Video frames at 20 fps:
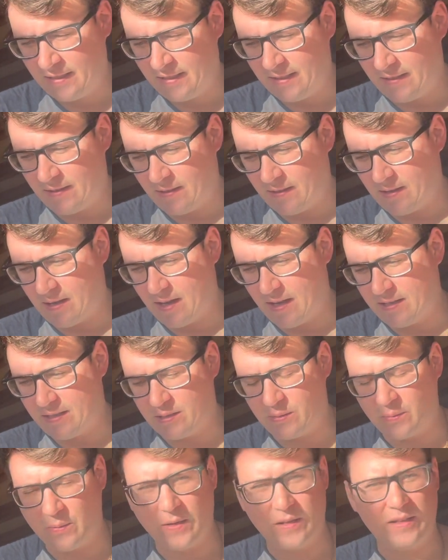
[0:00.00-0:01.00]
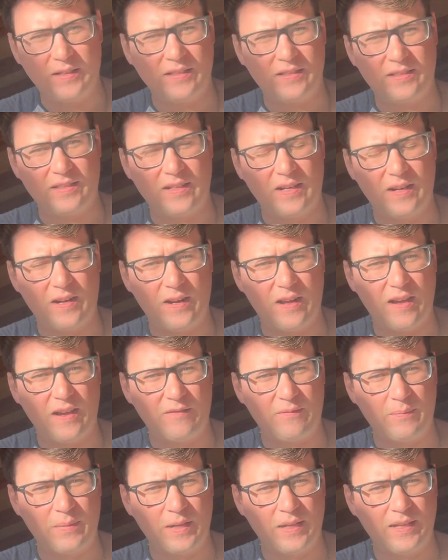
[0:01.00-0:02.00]
Uh, I just wanted to start
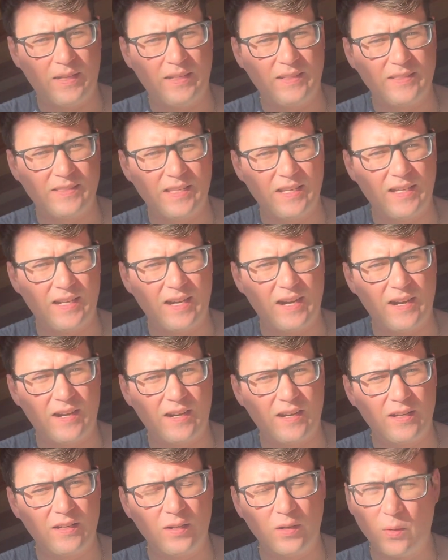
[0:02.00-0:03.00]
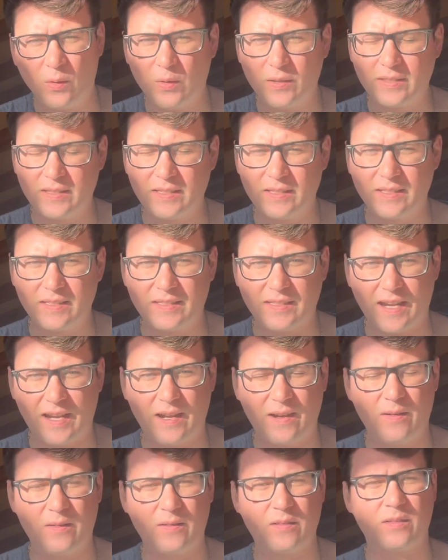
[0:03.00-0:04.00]
off by sending our condolences
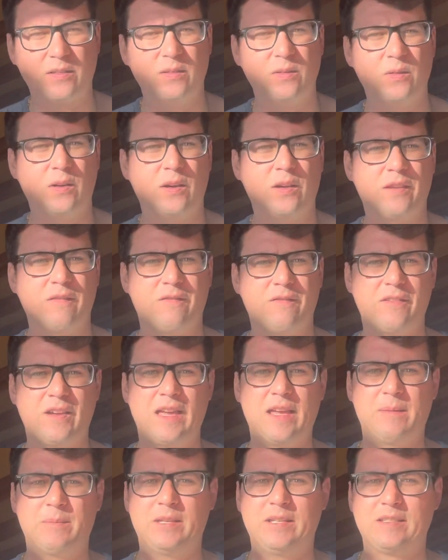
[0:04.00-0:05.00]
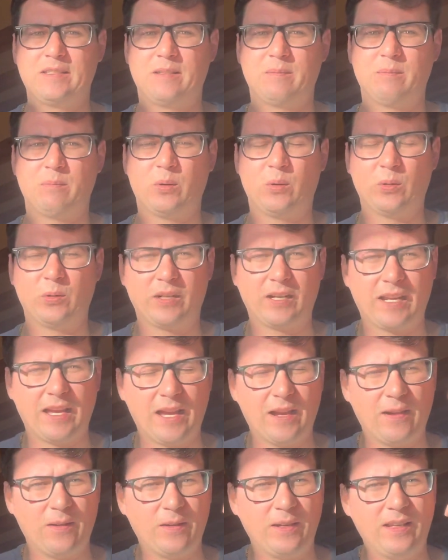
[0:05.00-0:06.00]
out to all the families in Boulder
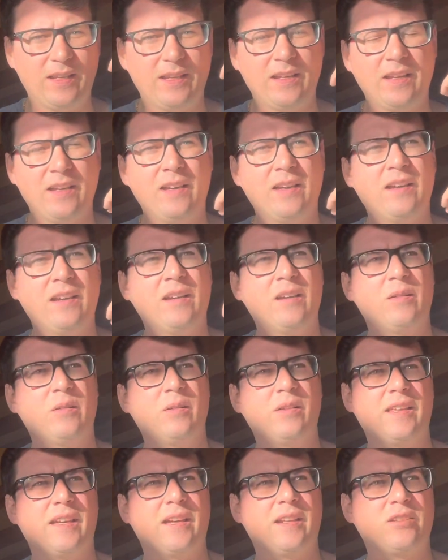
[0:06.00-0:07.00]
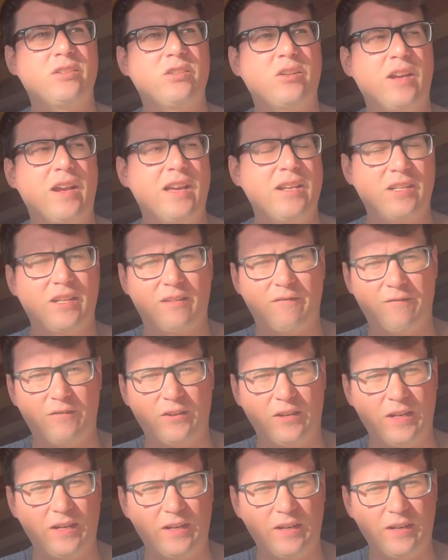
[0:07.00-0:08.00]
County with that tragic
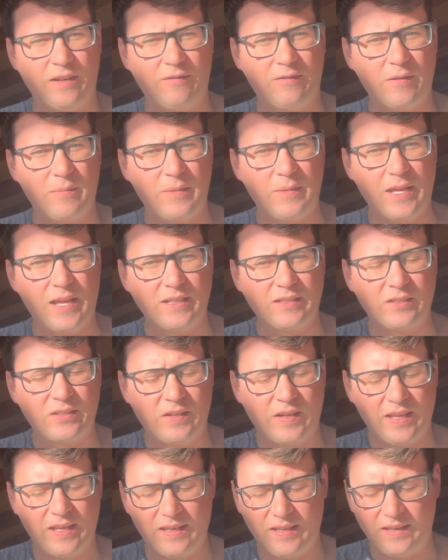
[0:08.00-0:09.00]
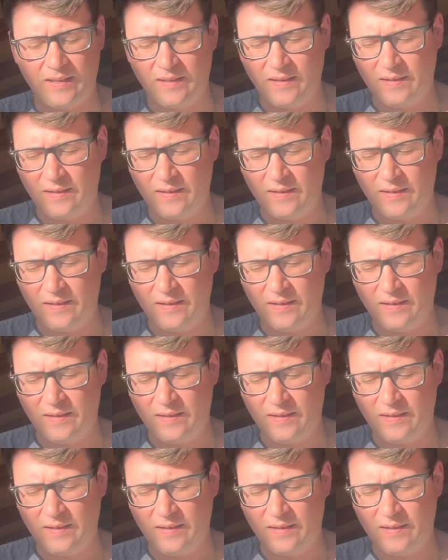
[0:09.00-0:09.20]
fire from yesterday.